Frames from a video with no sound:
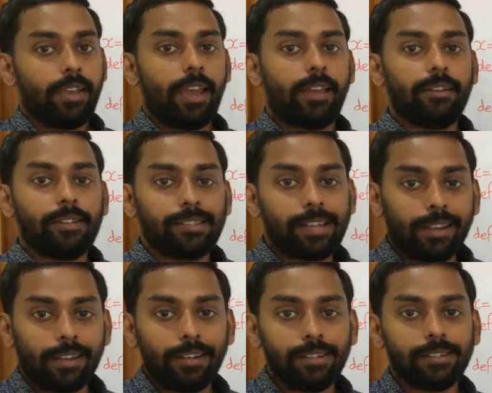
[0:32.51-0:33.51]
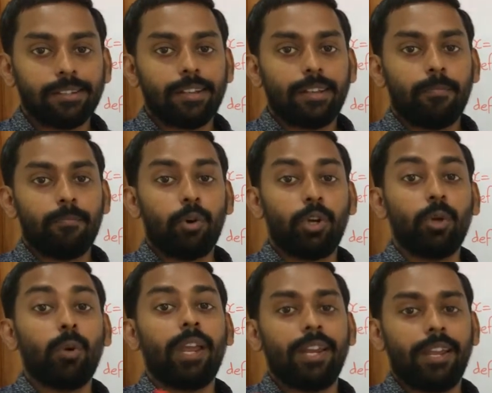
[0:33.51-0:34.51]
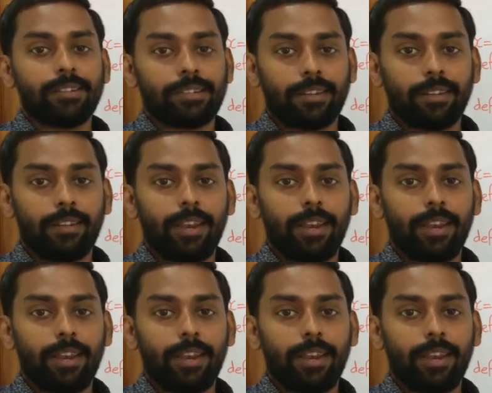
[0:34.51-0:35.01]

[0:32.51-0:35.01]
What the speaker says: And second is module aliasing.